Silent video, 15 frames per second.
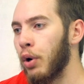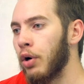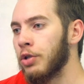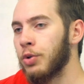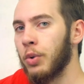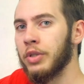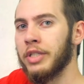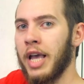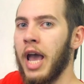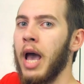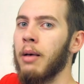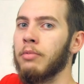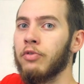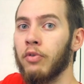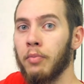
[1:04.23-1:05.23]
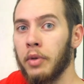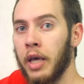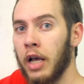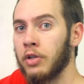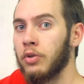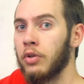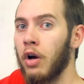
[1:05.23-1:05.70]
burrs or tabs from the
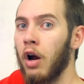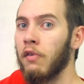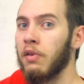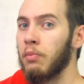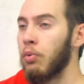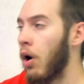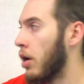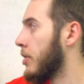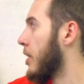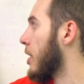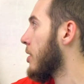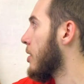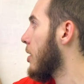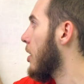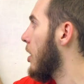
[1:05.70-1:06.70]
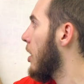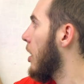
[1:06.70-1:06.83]
actual carving process.